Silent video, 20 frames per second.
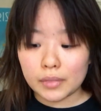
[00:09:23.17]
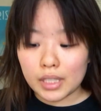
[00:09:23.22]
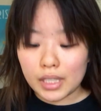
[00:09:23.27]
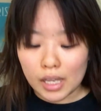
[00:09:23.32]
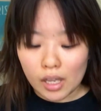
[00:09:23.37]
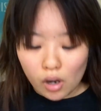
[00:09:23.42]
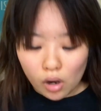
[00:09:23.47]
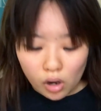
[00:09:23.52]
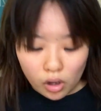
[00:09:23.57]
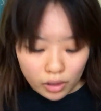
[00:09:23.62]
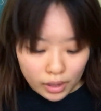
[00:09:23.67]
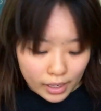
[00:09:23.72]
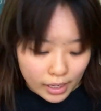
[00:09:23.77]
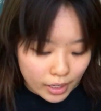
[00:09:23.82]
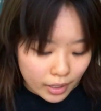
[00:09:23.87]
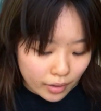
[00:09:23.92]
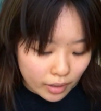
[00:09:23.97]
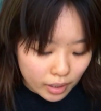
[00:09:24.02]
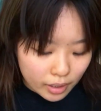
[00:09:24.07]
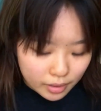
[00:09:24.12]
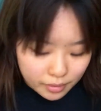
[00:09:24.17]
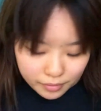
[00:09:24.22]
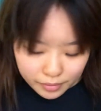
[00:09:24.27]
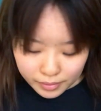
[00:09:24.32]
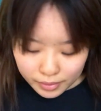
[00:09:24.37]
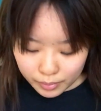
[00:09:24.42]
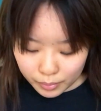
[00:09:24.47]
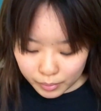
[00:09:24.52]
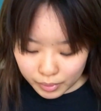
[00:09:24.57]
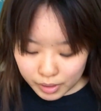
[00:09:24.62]
get all the hair off,
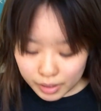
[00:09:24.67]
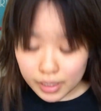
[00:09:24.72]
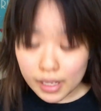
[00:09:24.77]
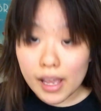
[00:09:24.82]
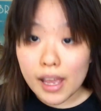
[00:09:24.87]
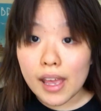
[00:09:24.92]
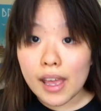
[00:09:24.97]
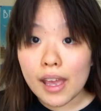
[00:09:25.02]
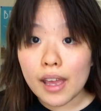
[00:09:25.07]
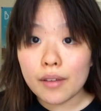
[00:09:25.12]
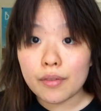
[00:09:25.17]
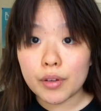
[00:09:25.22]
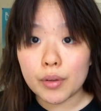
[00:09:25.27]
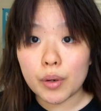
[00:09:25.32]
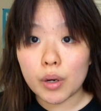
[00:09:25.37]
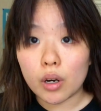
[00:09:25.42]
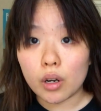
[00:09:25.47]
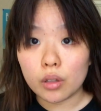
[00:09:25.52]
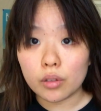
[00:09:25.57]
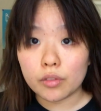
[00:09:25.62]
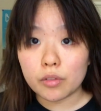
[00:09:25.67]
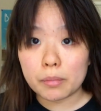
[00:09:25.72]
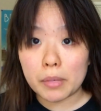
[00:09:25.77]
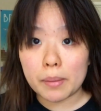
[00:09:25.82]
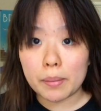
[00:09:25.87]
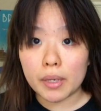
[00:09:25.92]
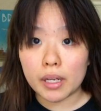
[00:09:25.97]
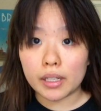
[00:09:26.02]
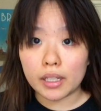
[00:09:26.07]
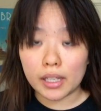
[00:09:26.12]
which is everywhere all over my
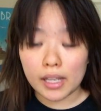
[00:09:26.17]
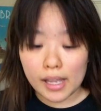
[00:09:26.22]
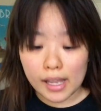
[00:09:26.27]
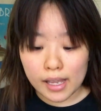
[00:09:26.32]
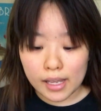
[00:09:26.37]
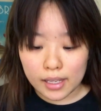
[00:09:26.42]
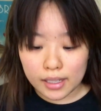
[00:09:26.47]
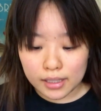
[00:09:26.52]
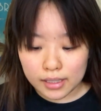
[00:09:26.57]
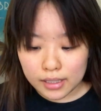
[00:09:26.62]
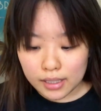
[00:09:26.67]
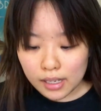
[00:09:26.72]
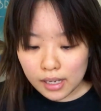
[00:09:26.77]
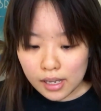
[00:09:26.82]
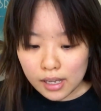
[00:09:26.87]
body, and